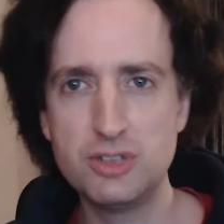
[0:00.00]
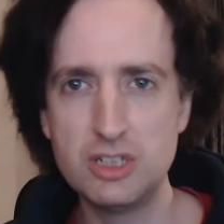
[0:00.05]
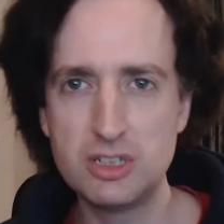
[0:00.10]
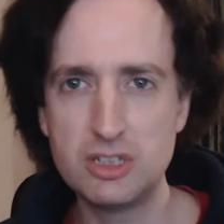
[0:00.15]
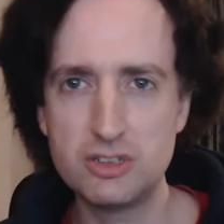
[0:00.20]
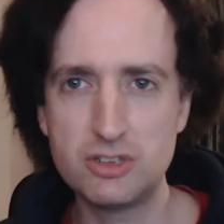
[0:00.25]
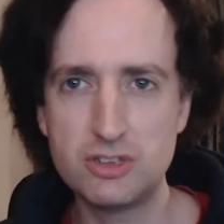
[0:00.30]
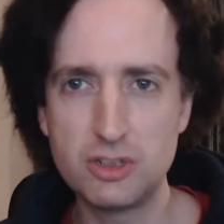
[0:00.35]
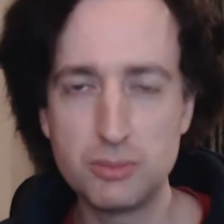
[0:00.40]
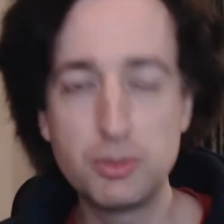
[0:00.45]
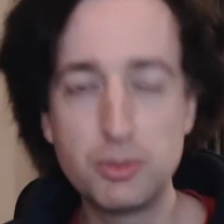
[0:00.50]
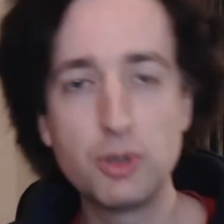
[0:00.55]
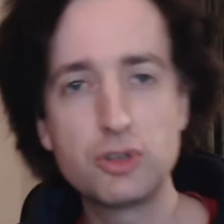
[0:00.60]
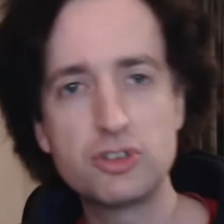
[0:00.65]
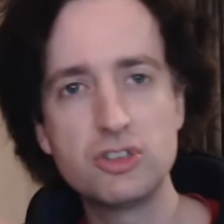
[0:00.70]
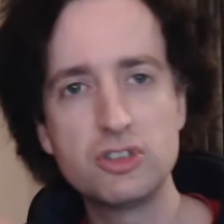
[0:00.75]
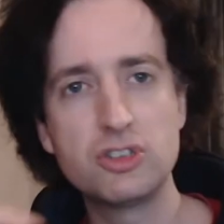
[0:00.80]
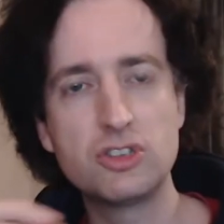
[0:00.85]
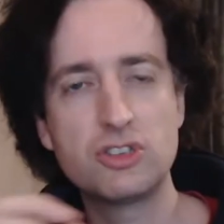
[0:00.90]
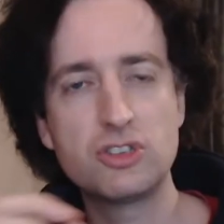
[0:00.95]
it's an
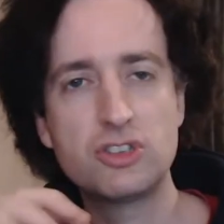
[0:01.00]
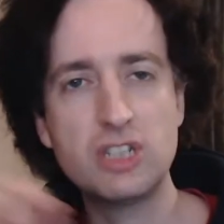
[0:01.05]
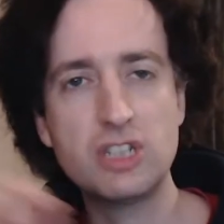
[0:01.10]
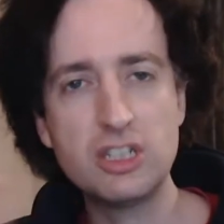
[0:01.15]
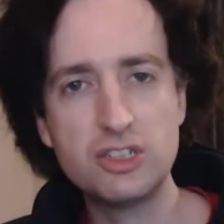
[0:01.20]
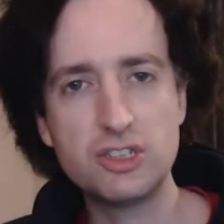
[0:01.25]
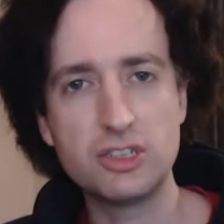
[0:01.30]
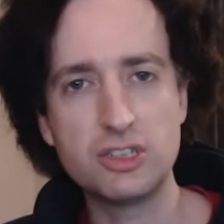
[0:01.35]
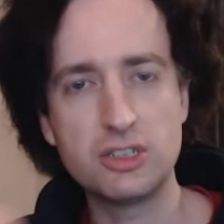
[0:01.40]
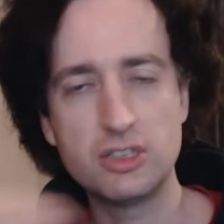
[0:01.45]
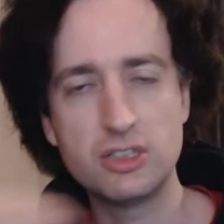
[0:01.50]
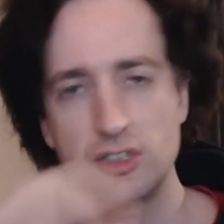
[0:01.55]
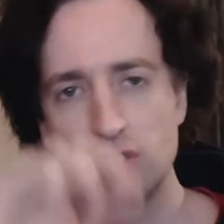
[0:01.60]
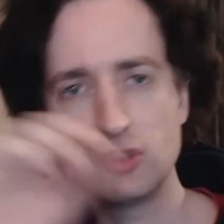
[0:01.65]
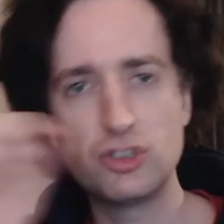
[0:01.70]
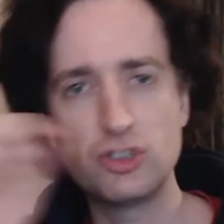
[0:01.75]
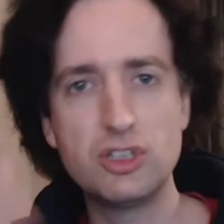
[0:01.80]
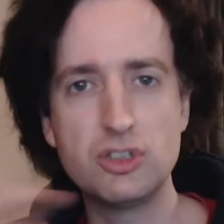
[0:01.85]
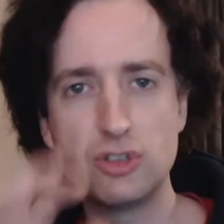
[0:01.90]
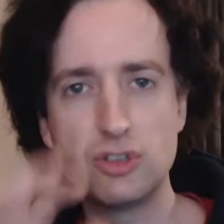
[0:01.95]
important distinction that
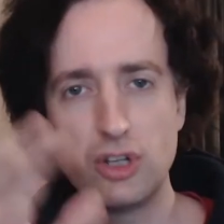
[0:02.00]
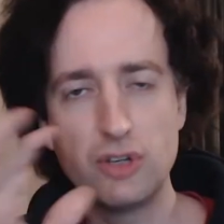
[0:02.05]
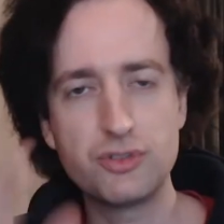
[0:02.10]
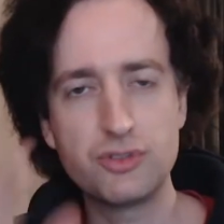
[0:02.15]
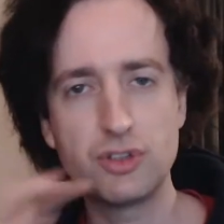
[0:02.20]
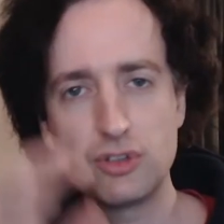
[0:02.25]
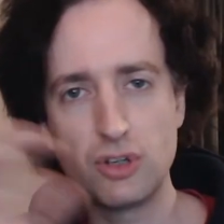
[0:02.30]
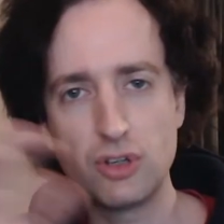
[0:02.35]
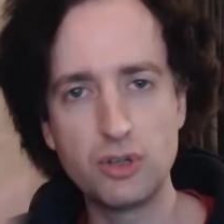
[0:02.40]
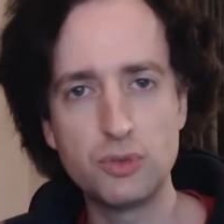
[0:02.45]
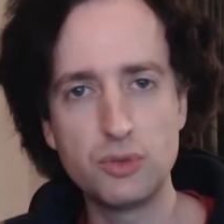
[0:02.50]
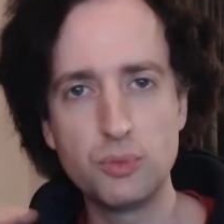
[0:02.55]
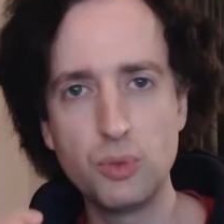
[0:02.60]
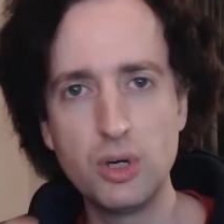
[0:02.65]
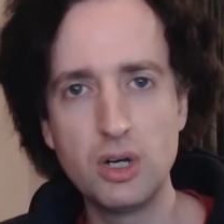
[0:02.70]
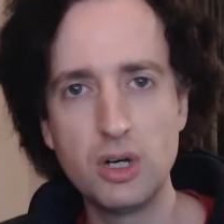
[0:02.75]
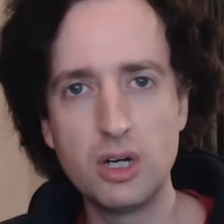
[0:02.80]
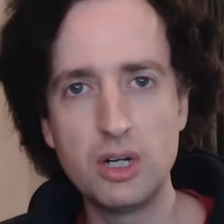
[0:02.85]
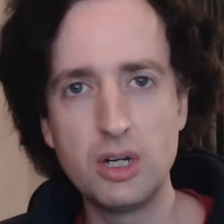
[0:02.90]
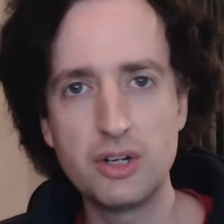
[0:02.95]
deserves its own
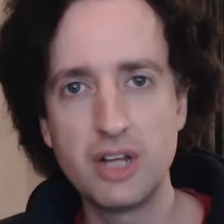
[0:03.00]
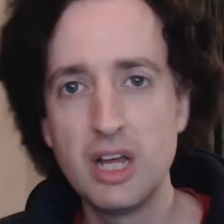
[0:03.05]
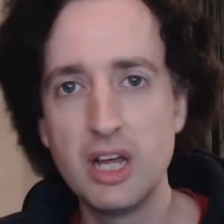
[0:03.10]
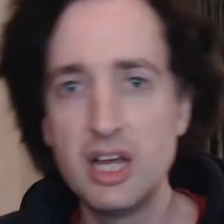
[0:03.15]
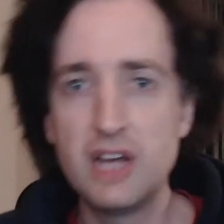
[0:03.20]
word.